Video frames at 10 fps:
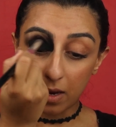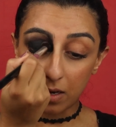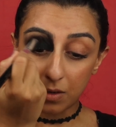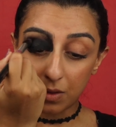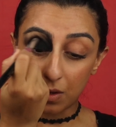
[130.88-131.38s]

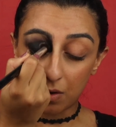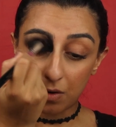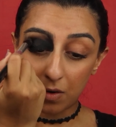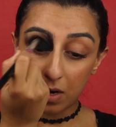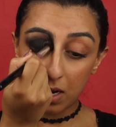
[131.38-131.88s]
into the
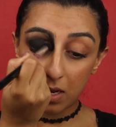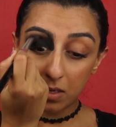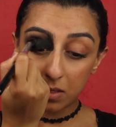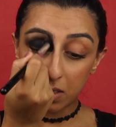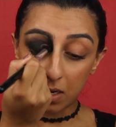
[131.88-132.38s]

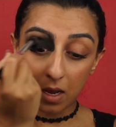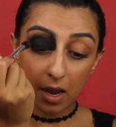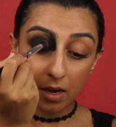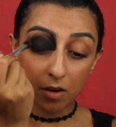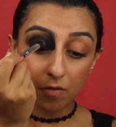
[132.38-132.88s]
crease and
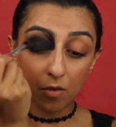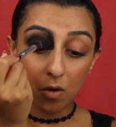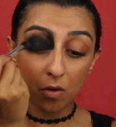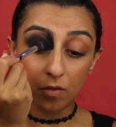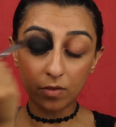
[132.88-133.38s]
kind of
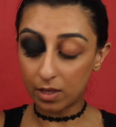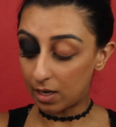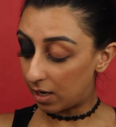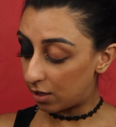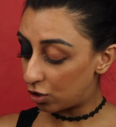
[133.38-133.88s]
go over the
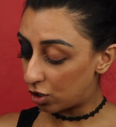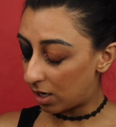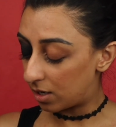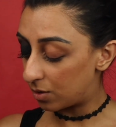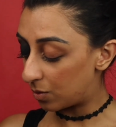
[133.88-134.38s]
lid
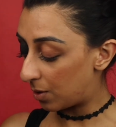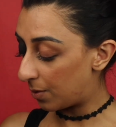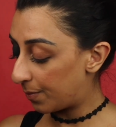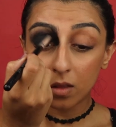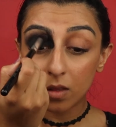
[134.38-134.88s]
shade as well.